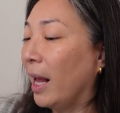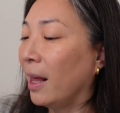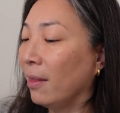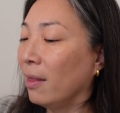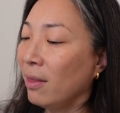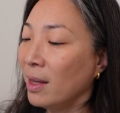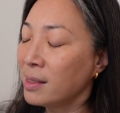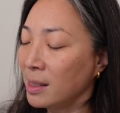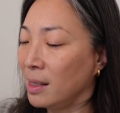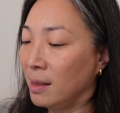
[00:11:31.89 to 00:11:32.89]
And
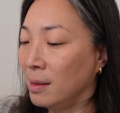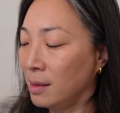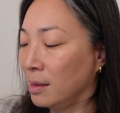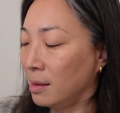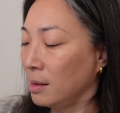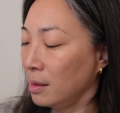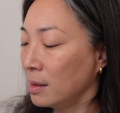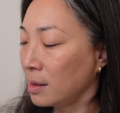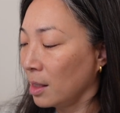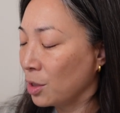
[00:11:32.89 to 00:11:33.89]
this is
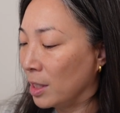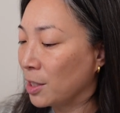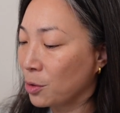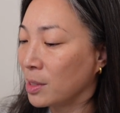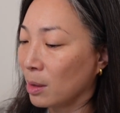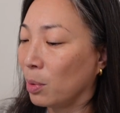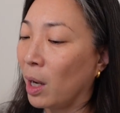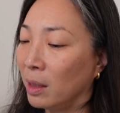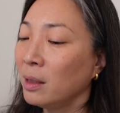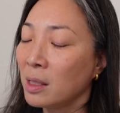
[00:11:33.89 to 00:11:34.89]
such an interesting
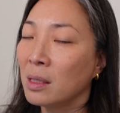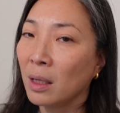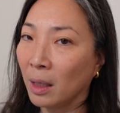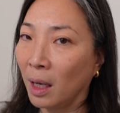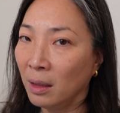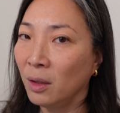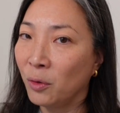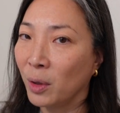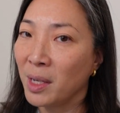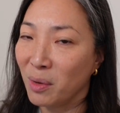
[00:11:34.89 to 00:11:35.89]
product. Again, if
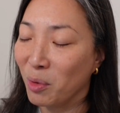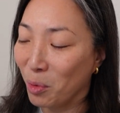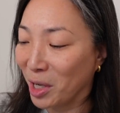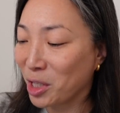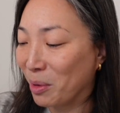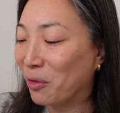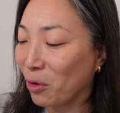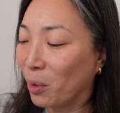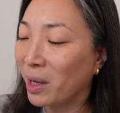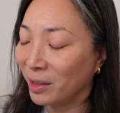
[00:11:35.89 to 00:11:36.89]
you guys have been watching me
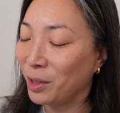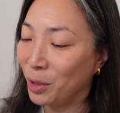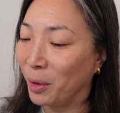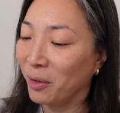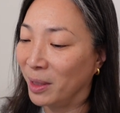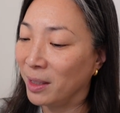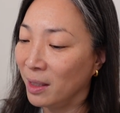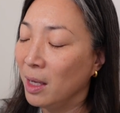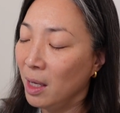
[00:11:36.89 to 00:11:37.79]
for a while, you know I've been